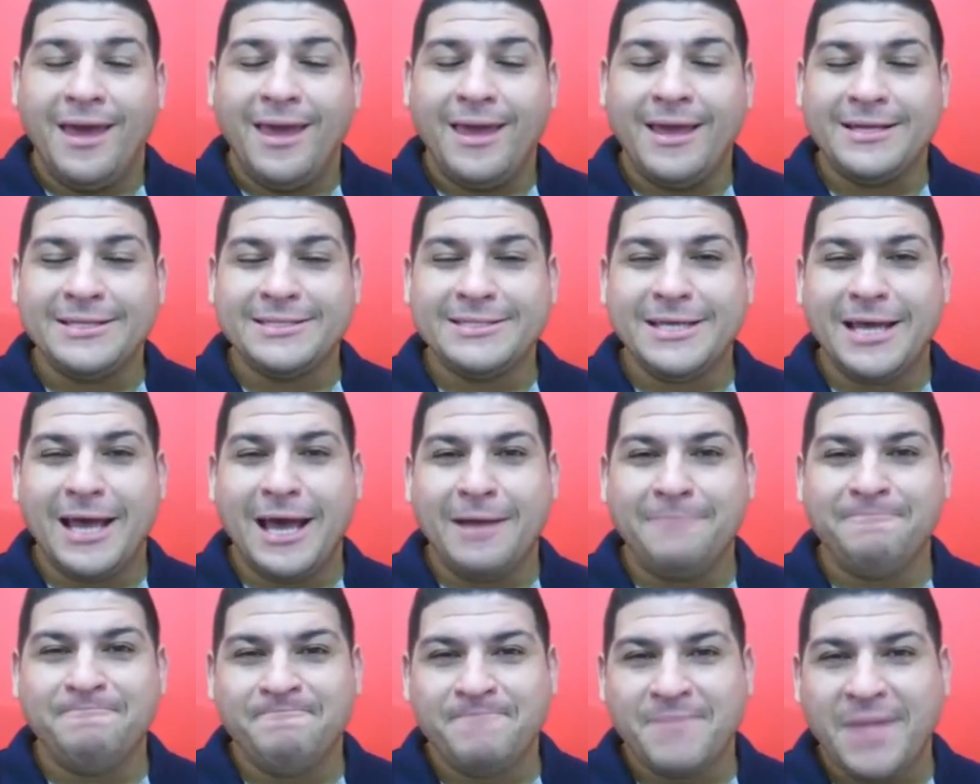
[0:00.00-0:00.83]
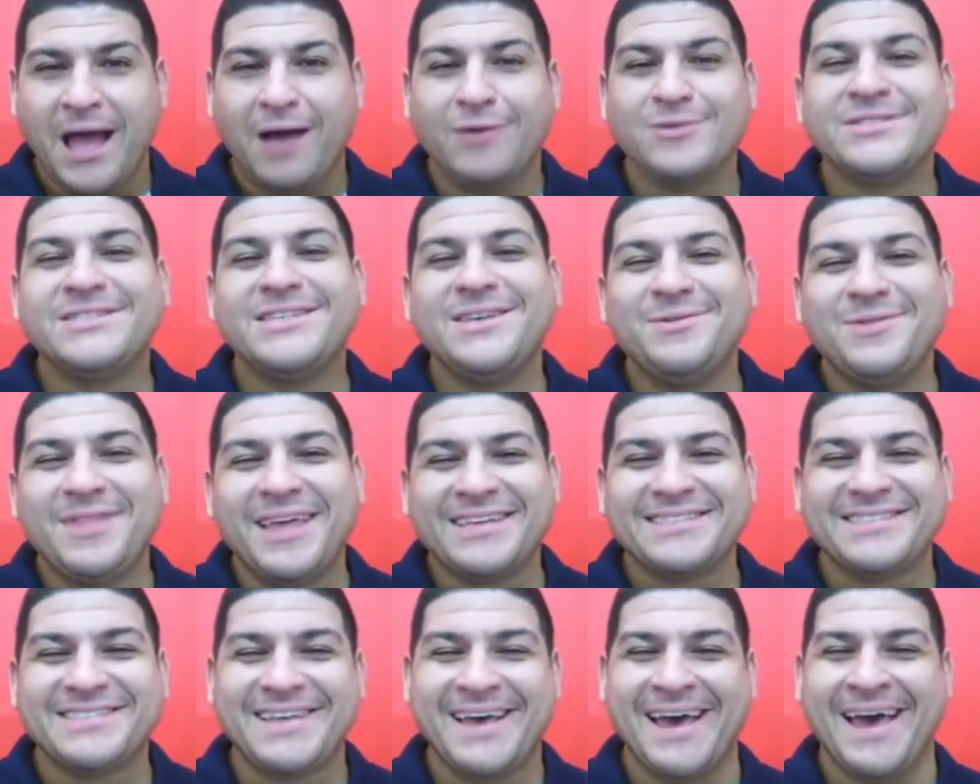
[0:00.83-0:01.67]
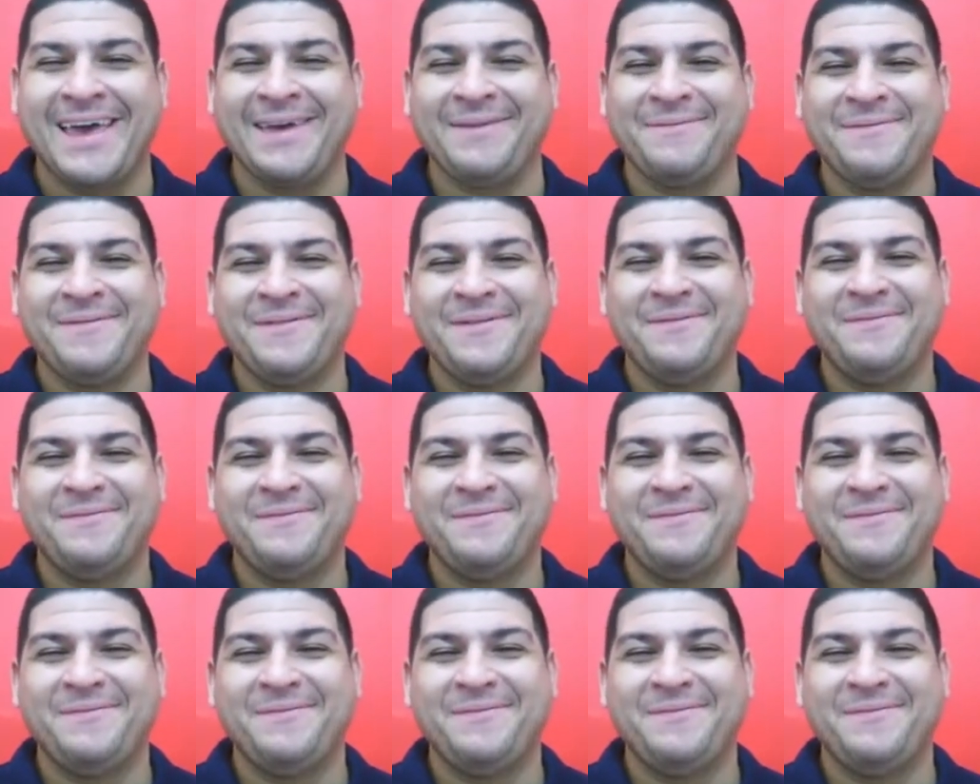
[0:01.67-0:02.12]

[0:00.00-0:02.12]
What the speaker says: And I'll see you next time.